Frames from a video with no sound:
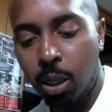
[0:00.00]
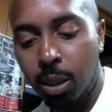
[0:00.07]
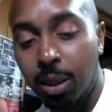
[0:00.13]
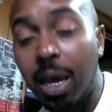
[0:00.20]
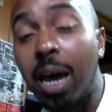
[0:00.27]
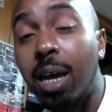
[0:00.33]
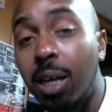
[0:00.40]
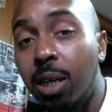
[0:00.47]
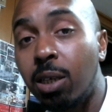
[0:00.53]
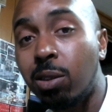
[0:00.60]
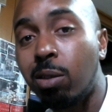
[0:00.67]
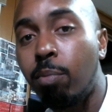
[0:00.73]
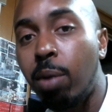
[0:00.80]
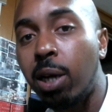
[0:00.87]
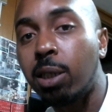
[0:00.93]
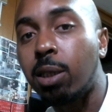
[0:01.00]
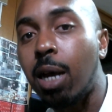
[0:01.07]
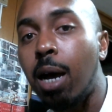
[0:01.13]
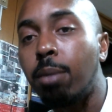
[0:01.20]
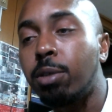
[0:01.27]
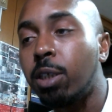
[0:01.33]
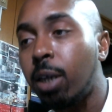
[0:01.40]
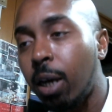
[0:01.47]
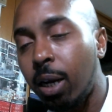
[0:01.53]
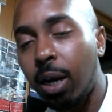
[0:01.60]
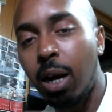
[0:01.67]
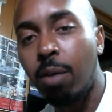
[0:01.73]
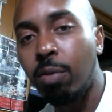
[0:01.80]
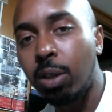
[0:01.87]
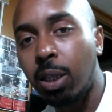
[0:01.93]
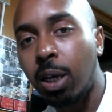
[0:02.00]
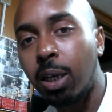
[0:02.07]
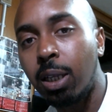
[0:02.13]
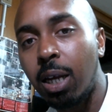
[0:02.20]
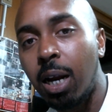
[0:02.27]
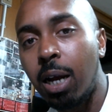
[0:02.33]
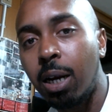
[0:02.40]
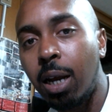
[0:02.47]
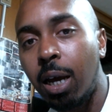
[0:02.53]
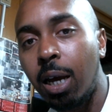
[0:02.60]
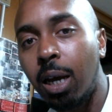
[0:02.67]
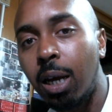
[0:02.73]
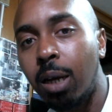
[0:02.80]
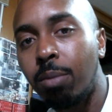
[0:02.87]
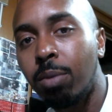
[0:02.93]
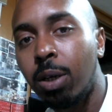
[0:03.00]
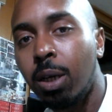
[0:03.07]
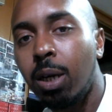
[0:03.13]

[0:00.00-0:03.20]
that is the best option out of everything that I named.